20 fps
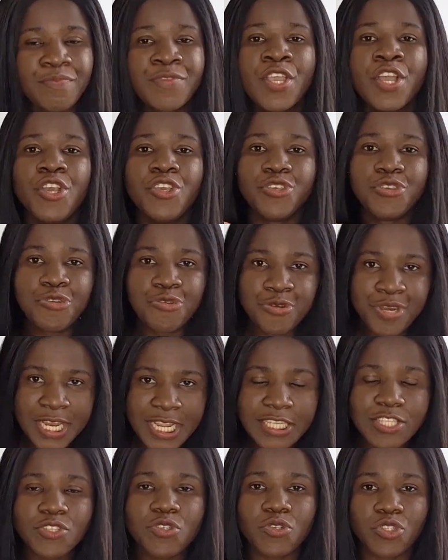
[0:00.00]
You need
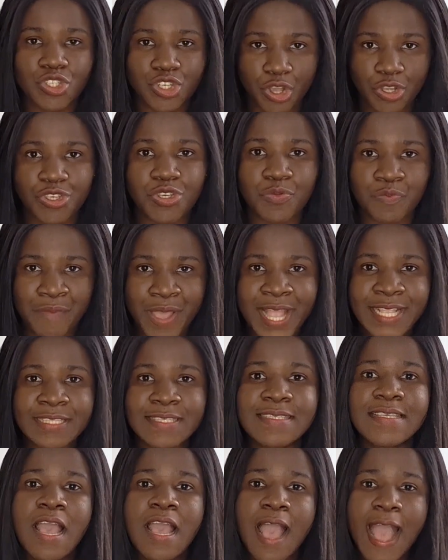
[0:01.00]
to document
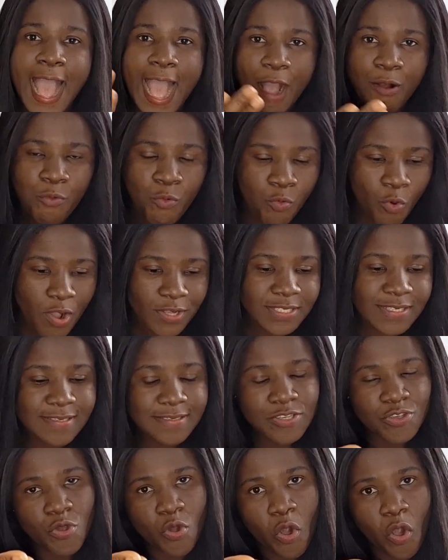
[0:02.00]
what
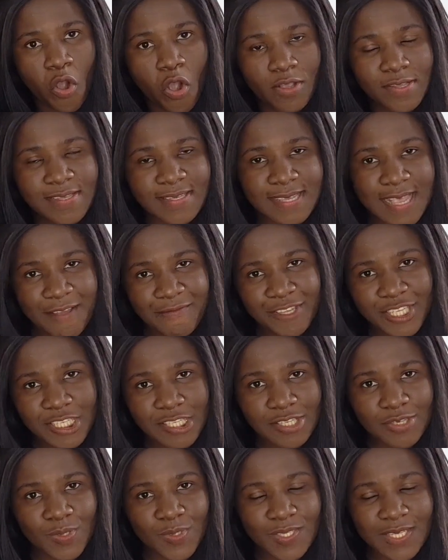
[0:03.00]
your service
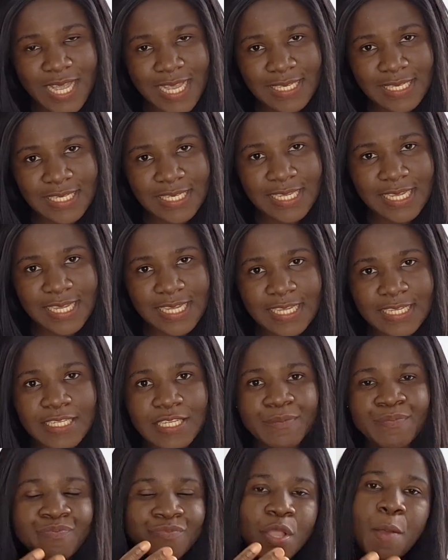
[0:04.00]
user did
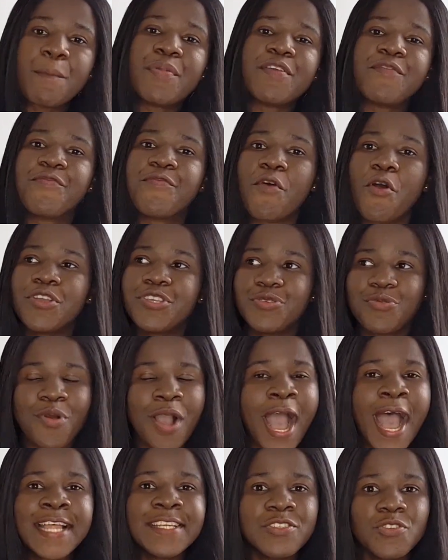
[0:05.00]
before you
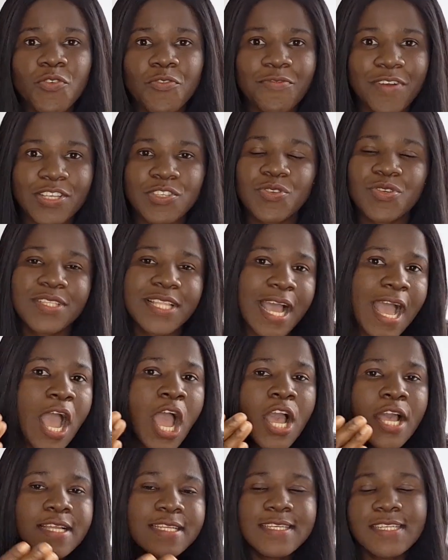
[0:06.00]
hand over so that
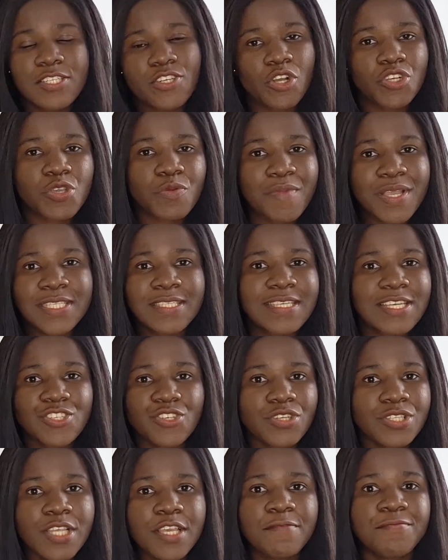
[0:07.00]
the documentation,
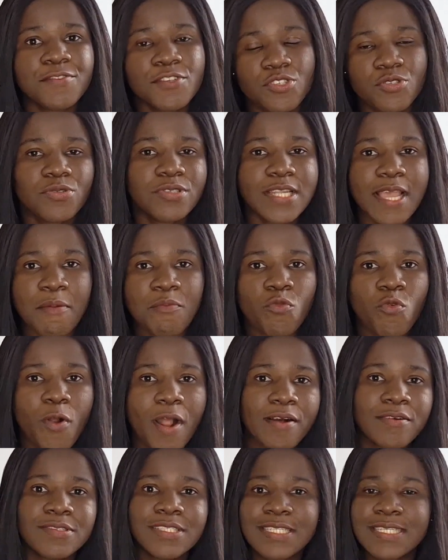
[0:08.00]
if you do them well,
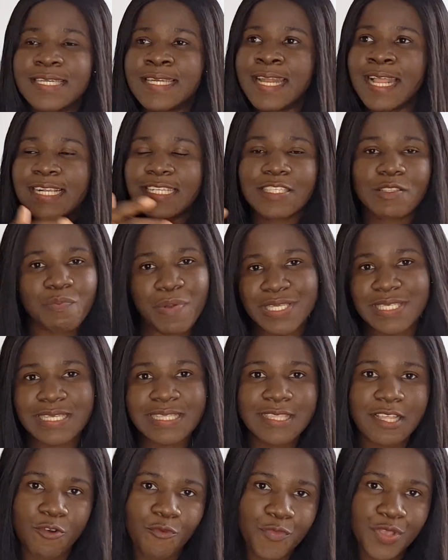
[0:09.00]
the next person that
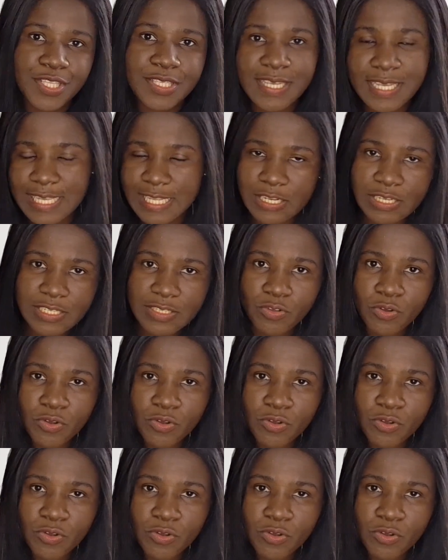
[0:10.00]
will be taking